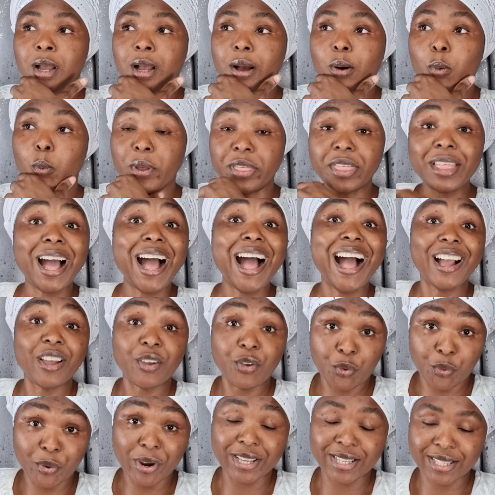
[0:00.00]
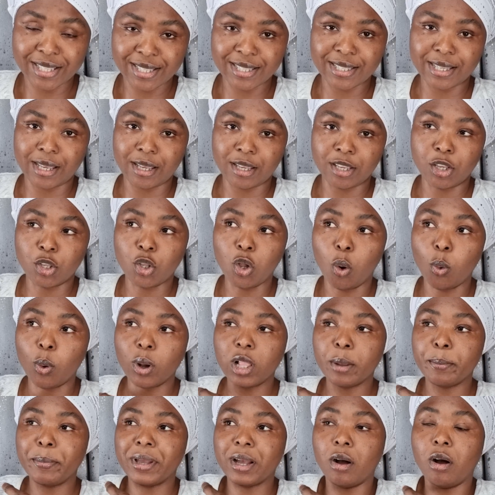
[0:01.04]
with accuracy, you don't want
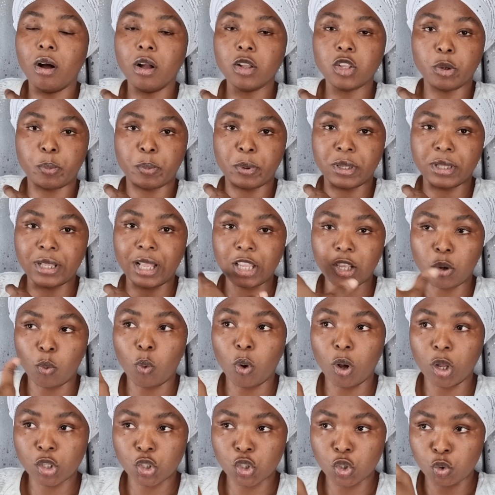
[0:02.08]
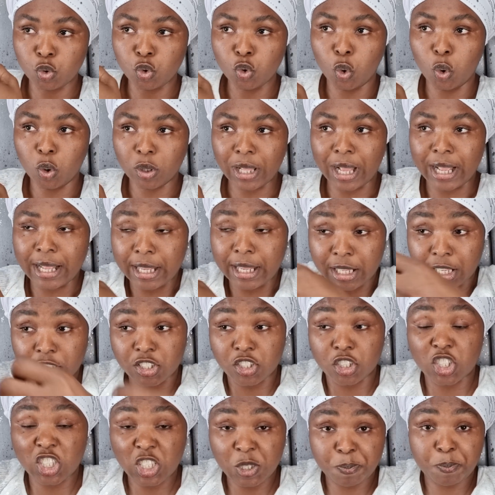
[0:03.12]
to be caught up in that. You want to know that it is
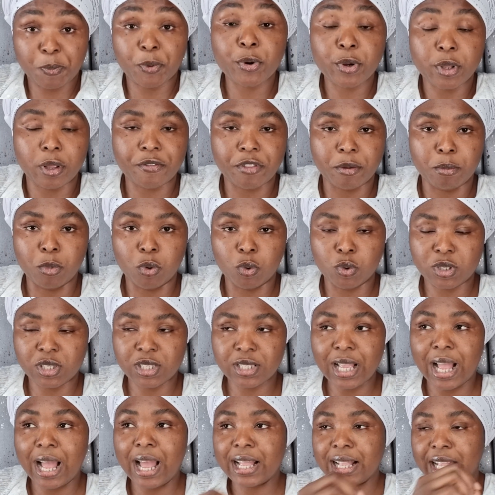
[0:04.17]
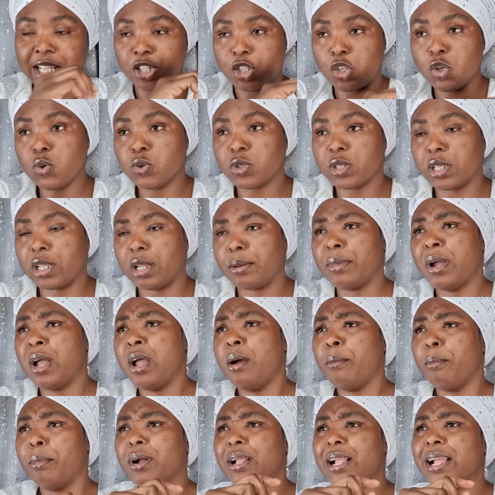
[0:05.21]
the spirit of the Most High that's using him.
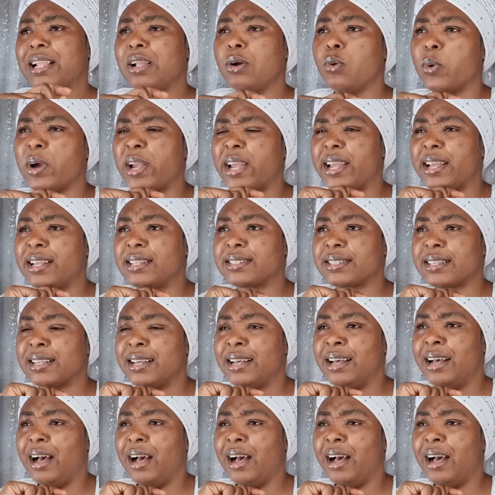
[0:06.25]
But anyways,